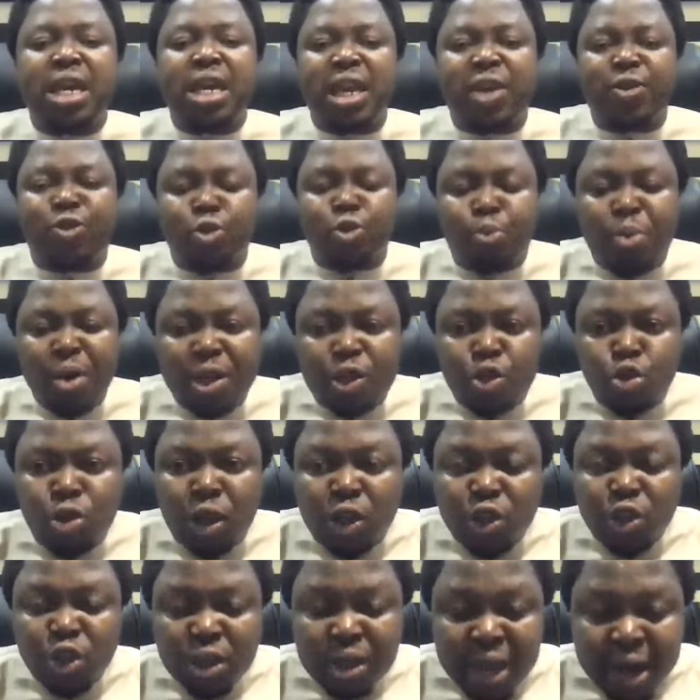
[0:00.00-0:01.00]
If you pay
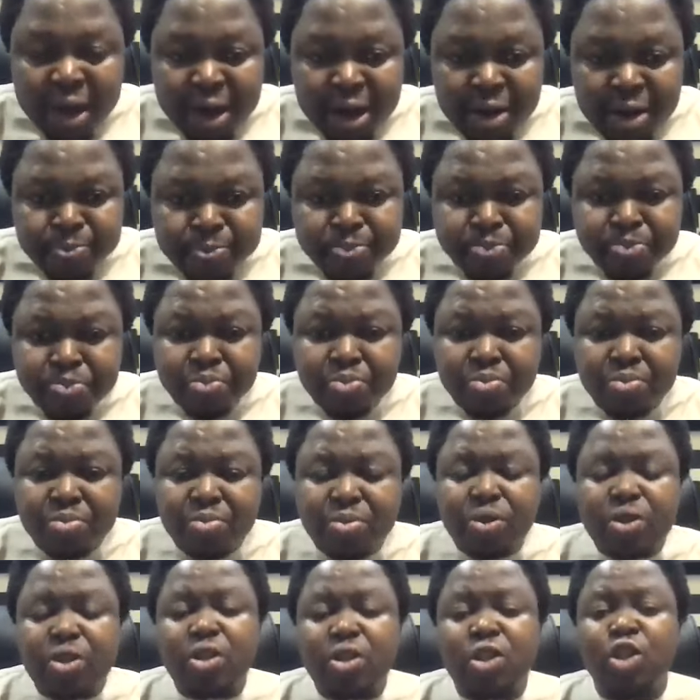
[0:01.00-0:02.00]
2,000 naira,
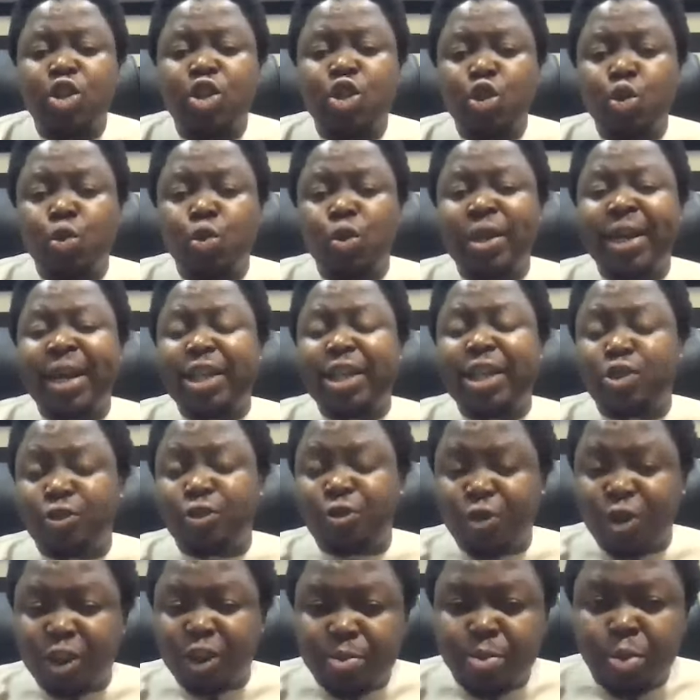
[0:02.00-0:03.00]
you will get your
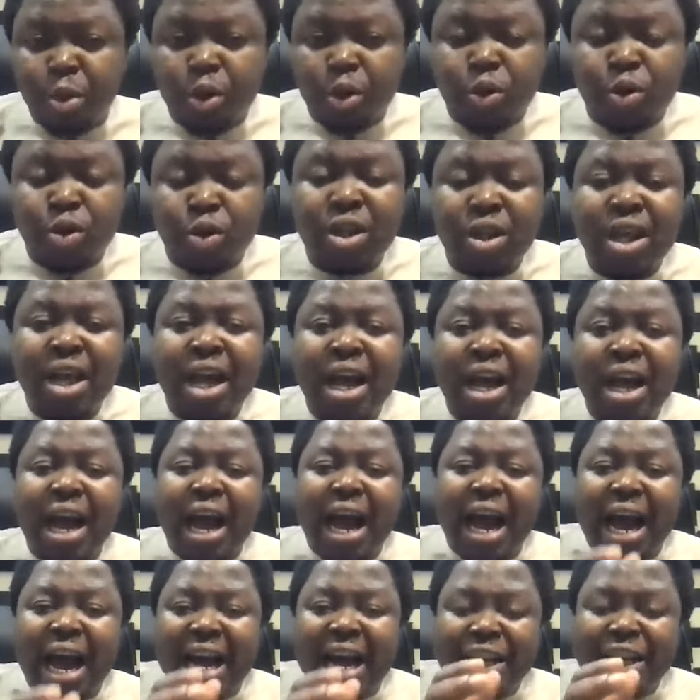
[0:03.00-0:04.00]
first bottle
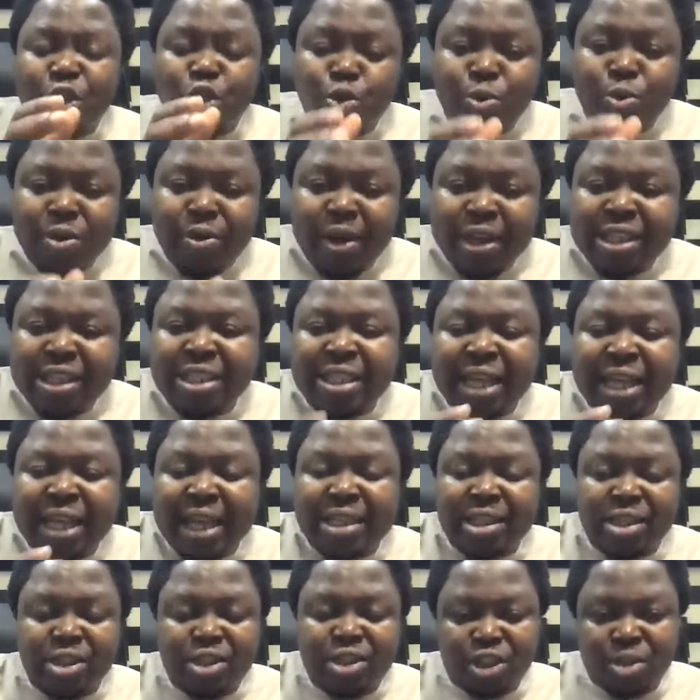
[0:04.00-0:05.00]
and you'll be registered
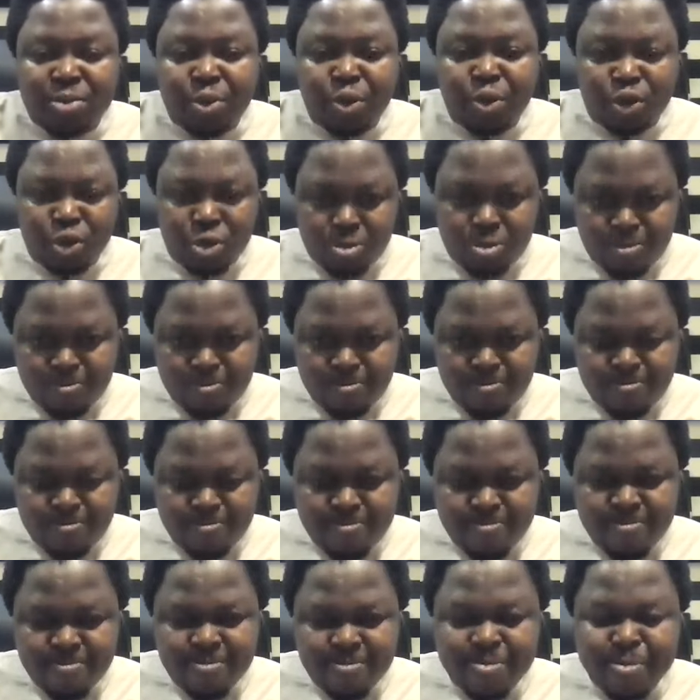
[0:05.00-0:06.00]
as a distributor.
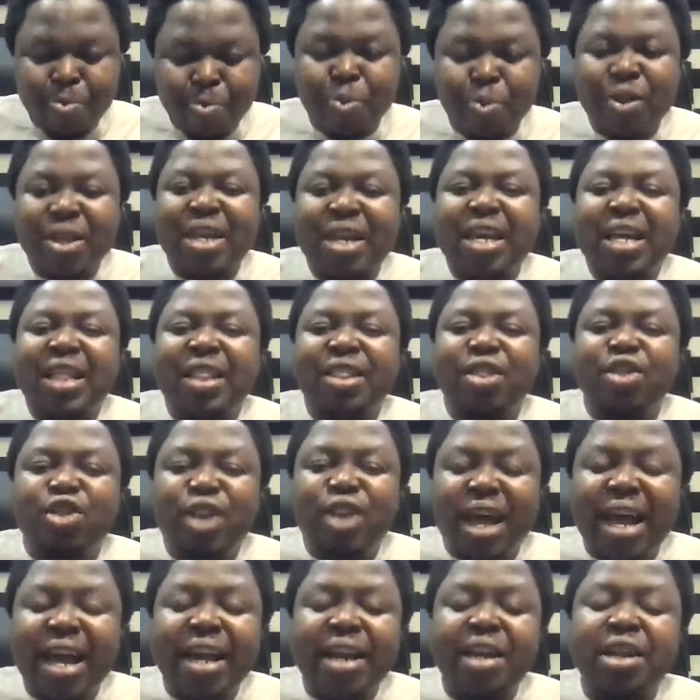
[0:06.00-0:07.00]

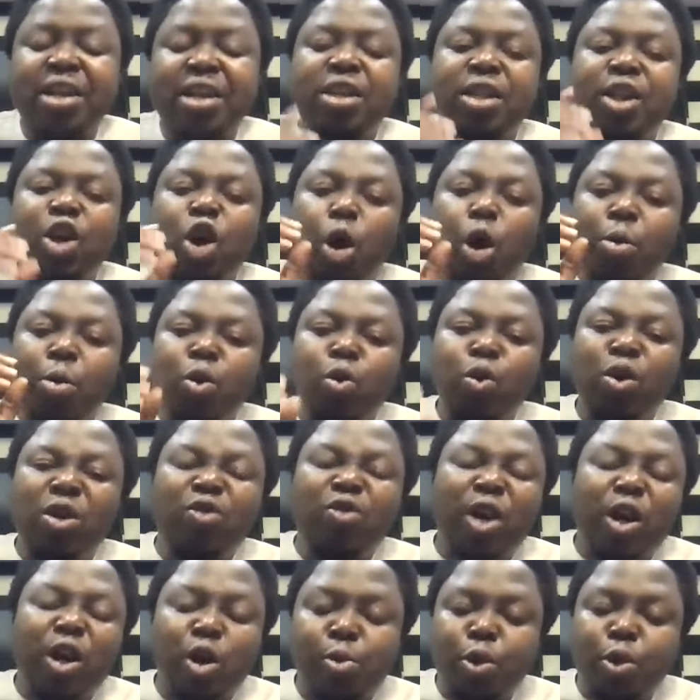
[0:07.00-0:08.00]
Then the company will give
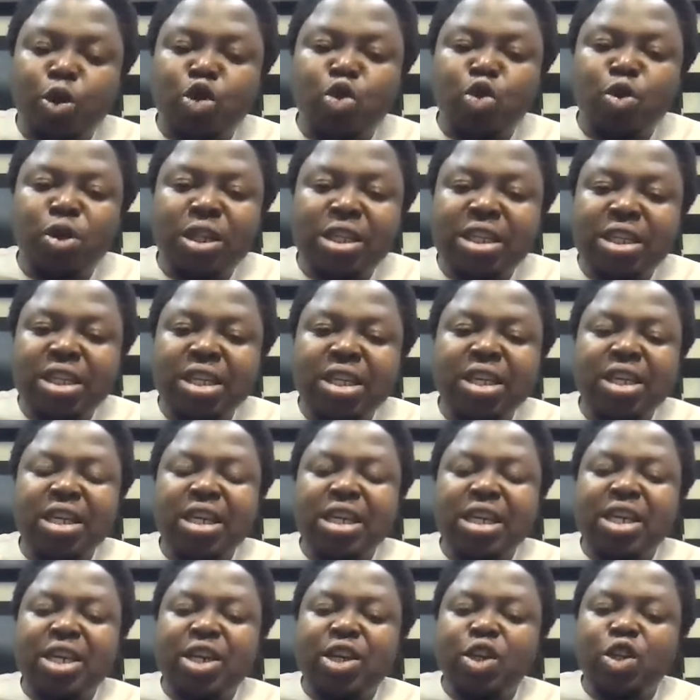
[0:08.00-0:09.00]
you an opportunity
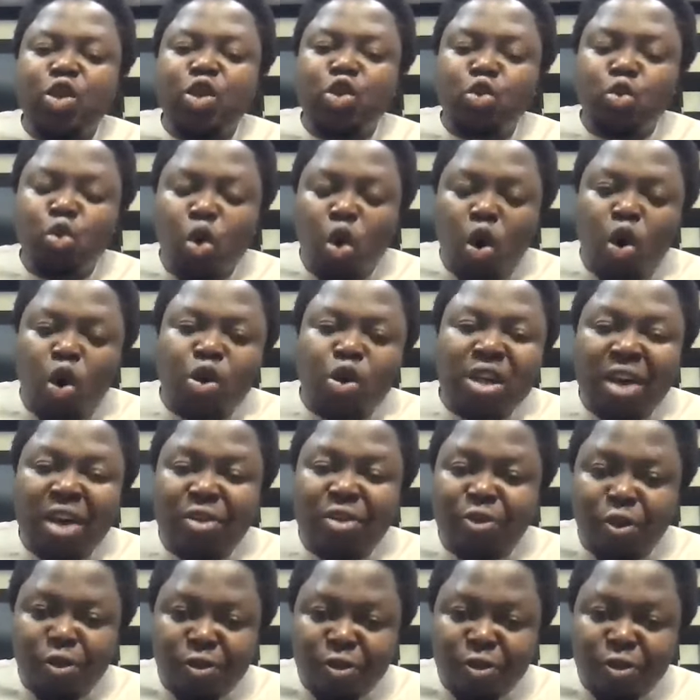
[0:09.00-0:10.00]
to order
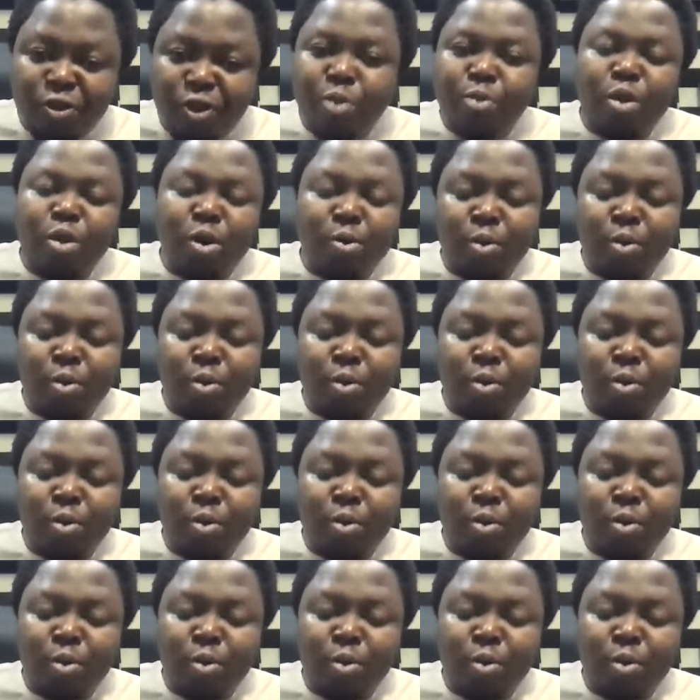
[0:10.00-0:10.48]
for 4 more